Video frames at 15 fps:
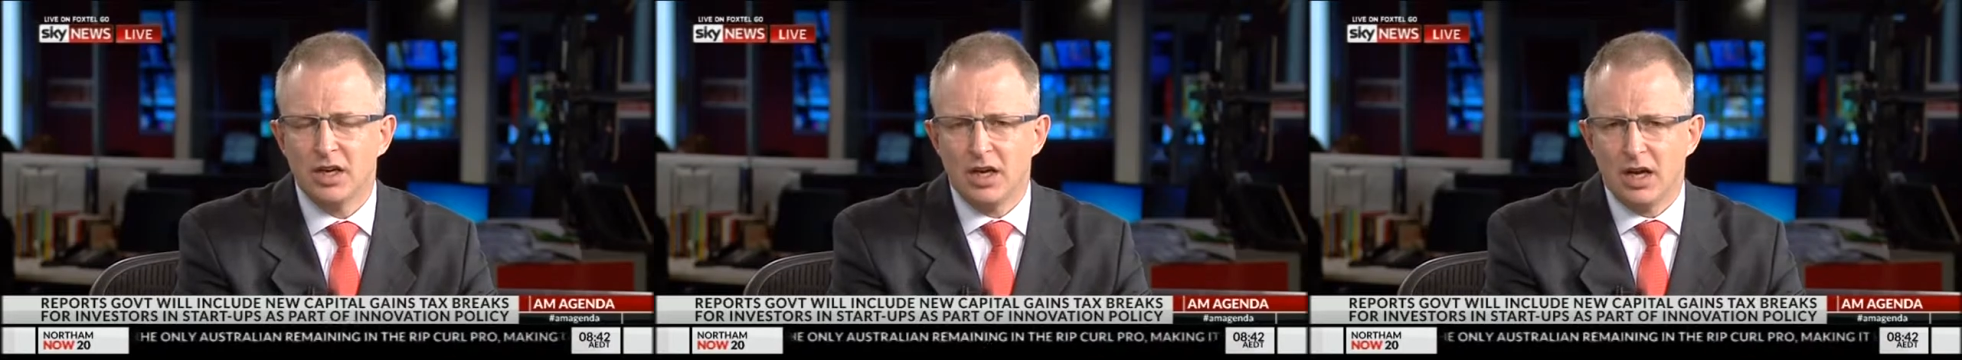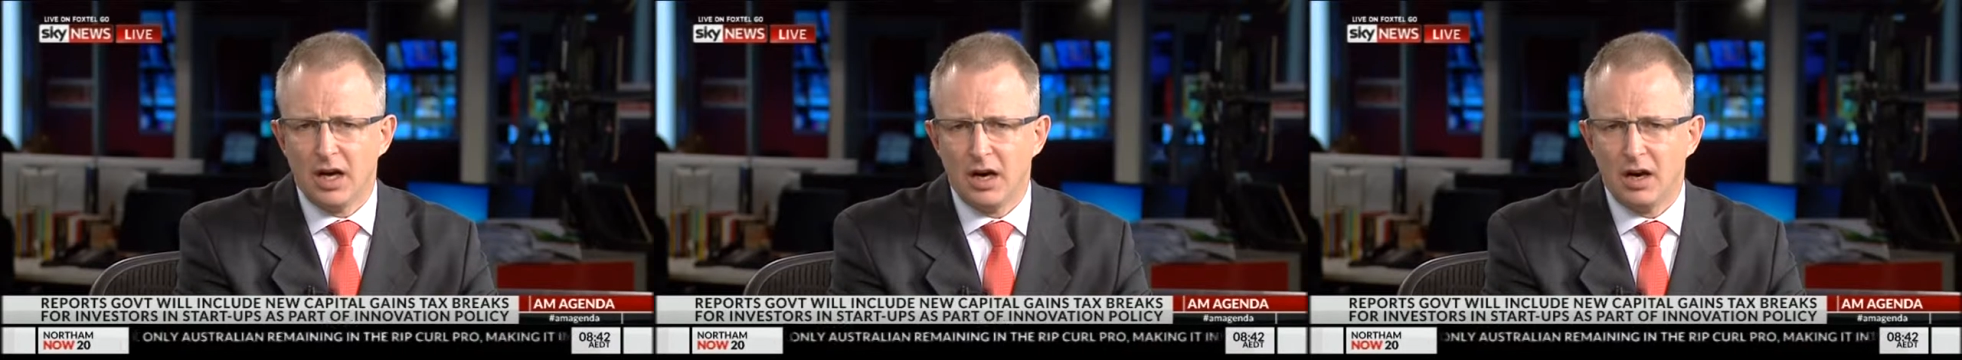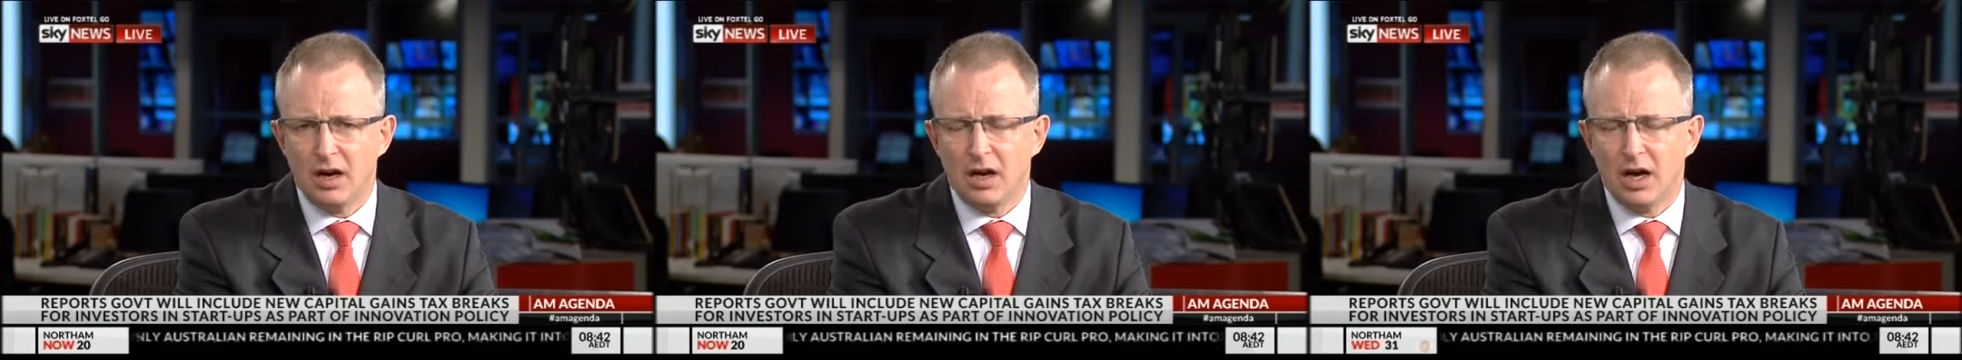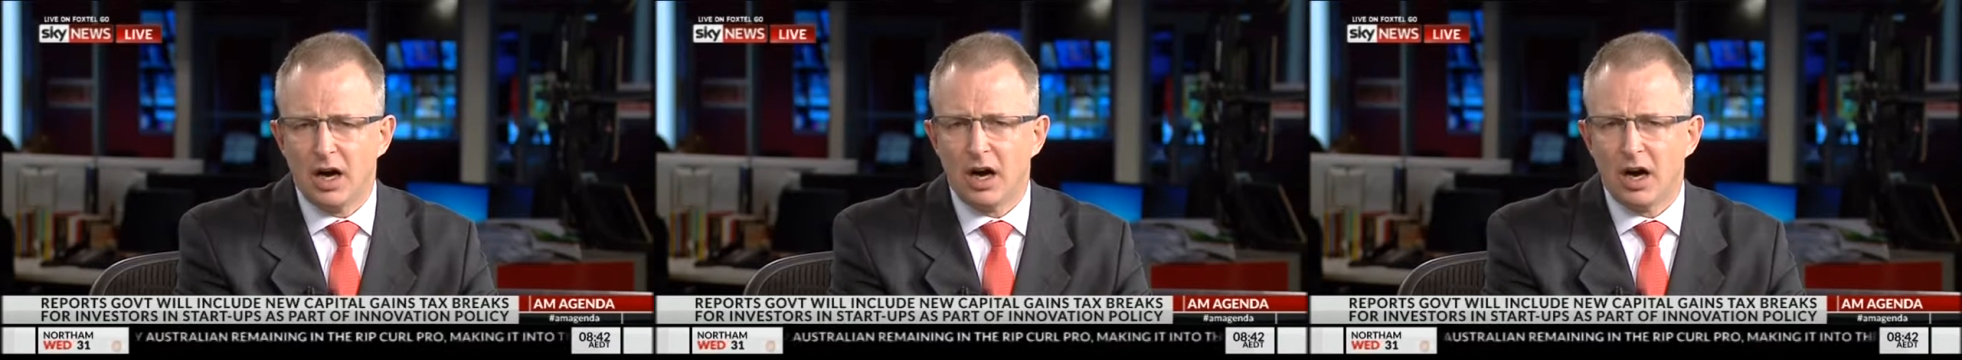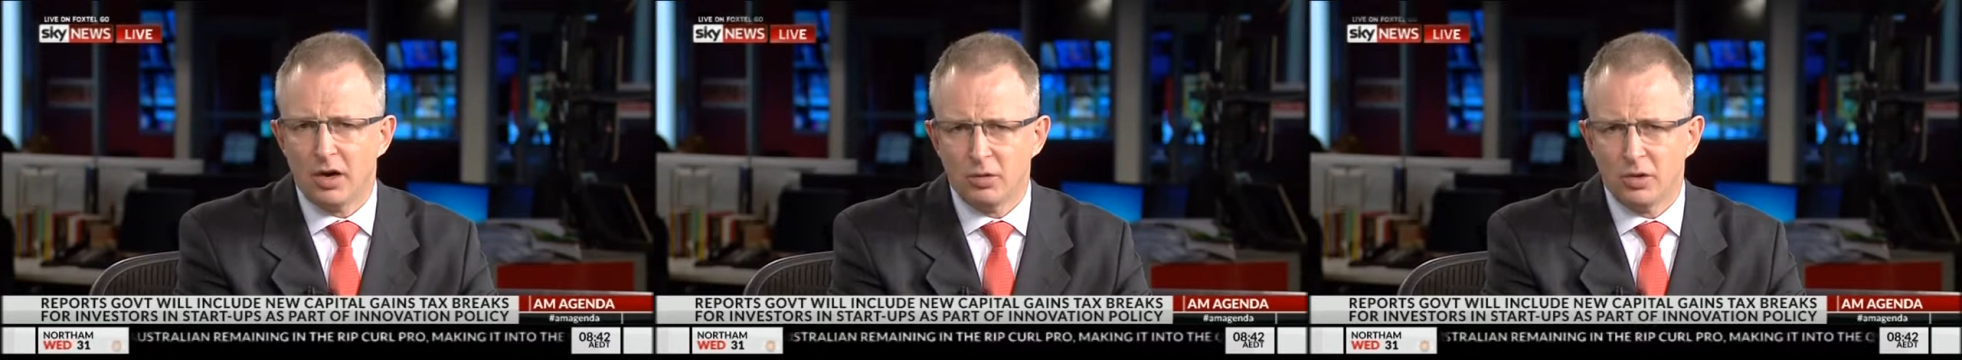Uh,
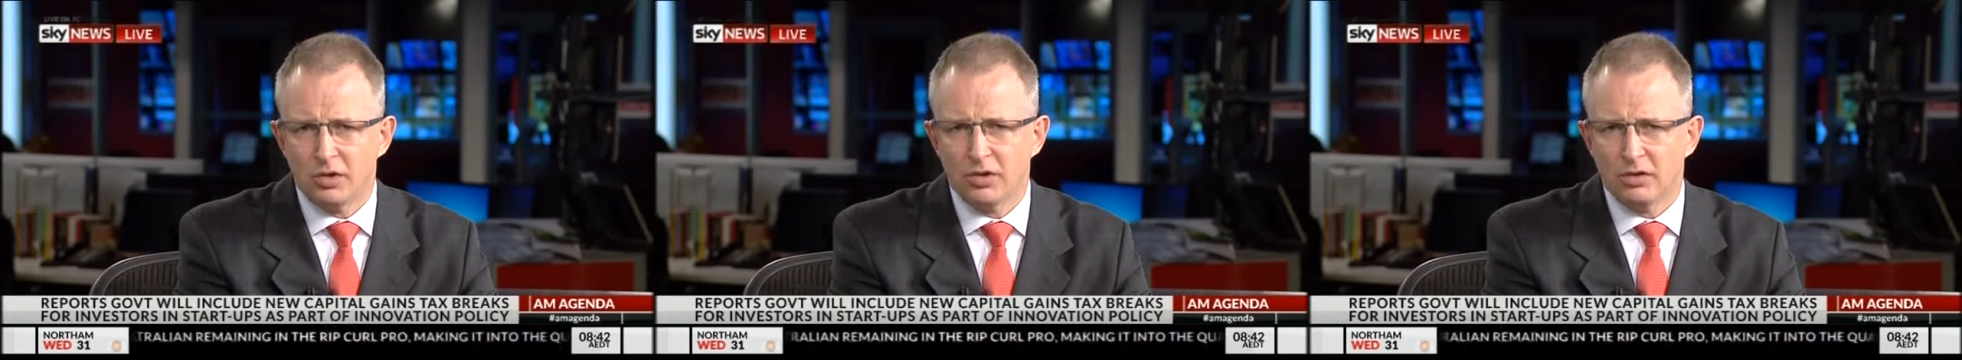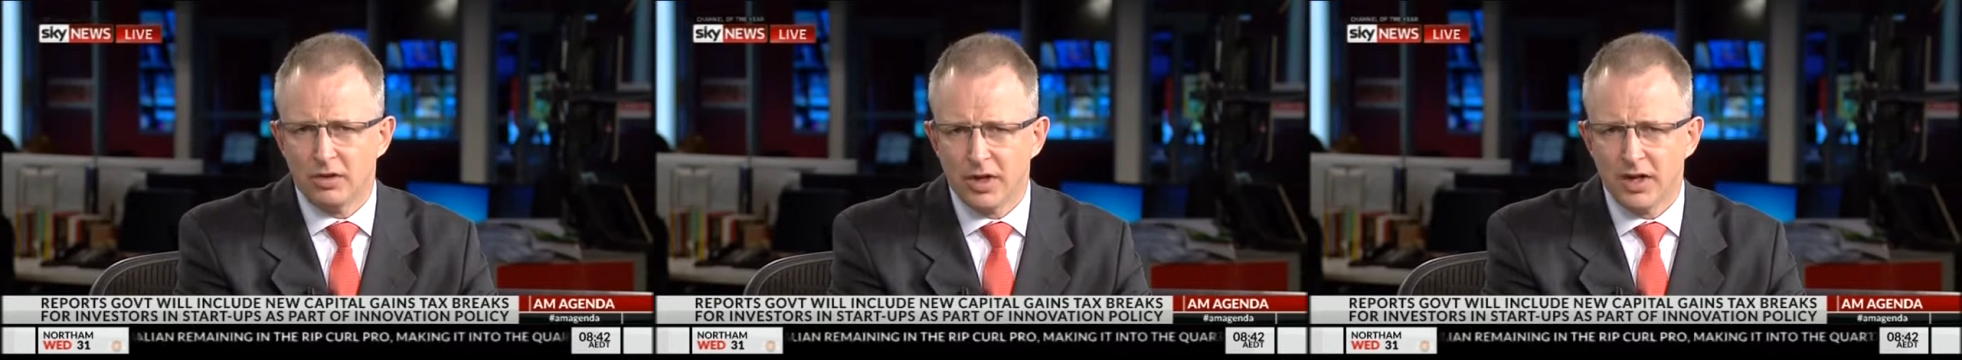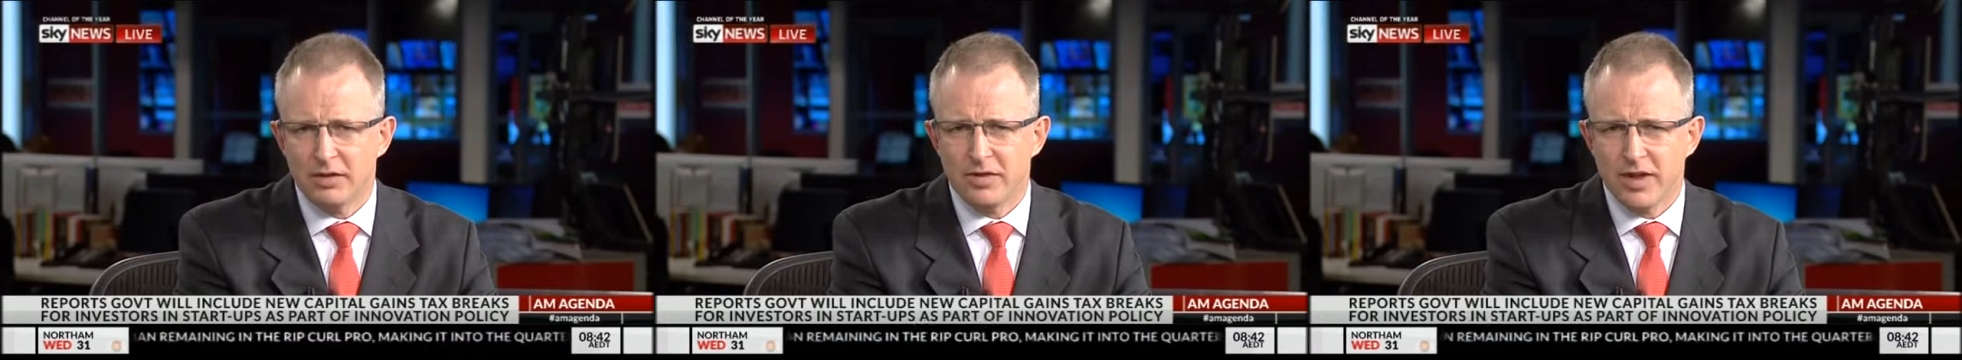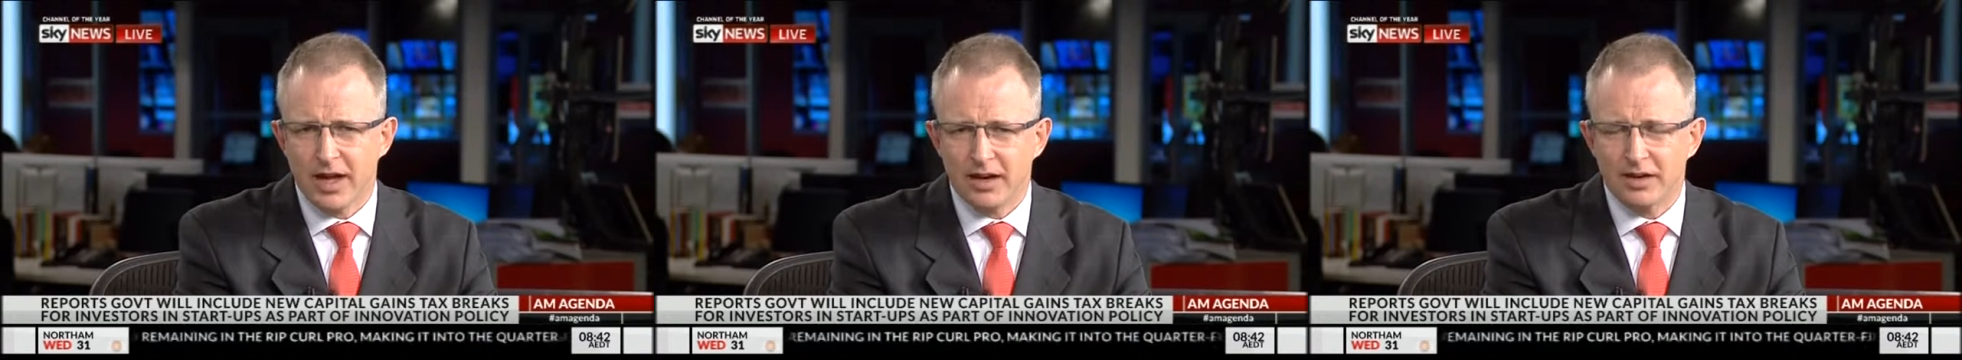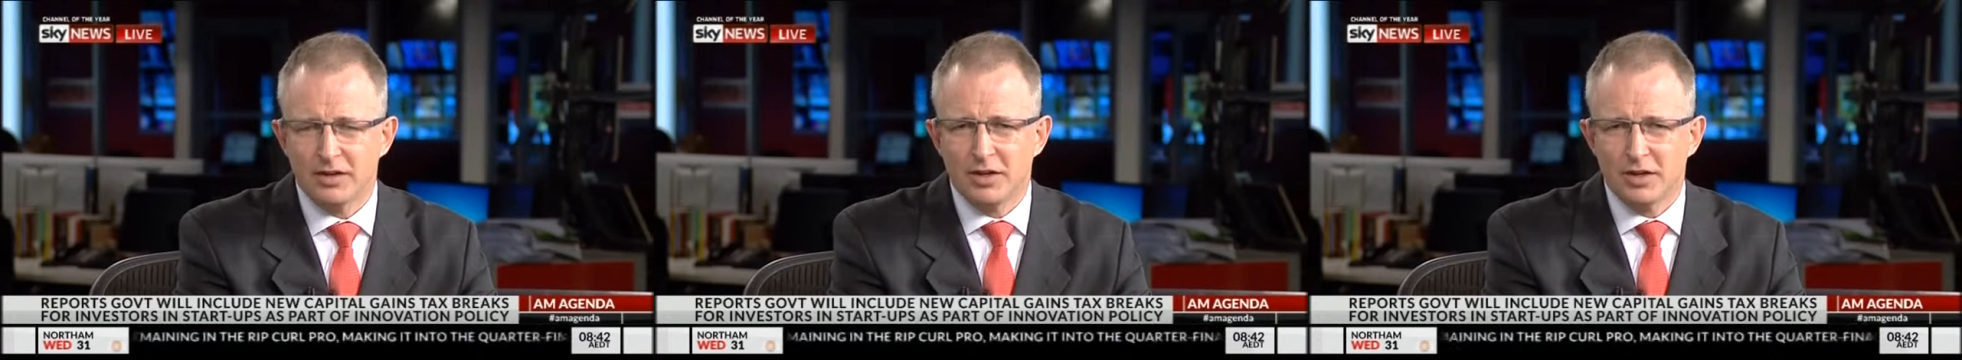I will leave that